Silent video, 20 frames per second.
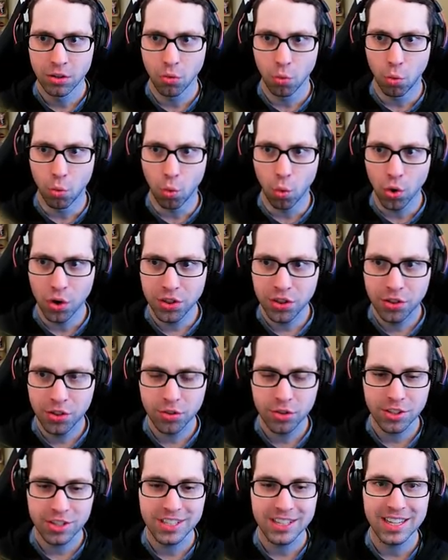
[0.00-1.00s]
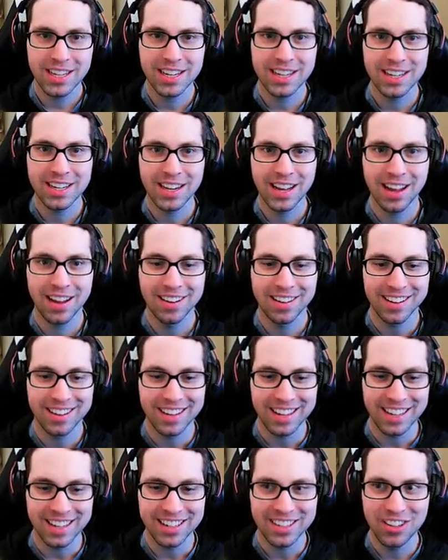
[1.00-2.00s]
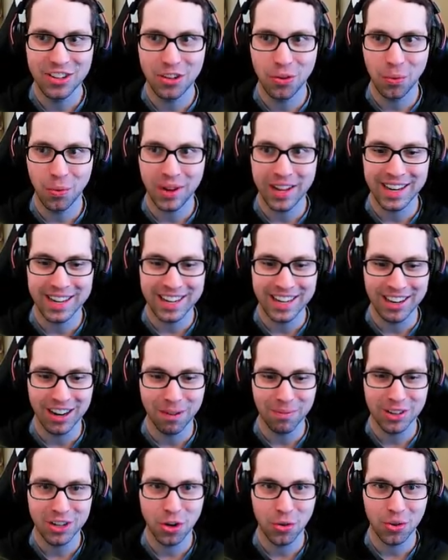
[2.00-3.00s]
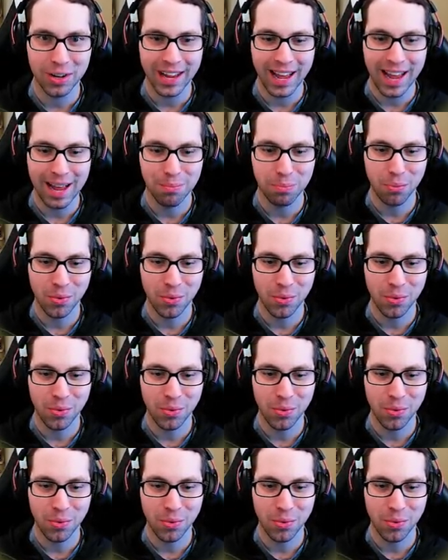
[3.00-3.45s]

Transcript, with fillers: 113 into the wind here. I'm going to go gap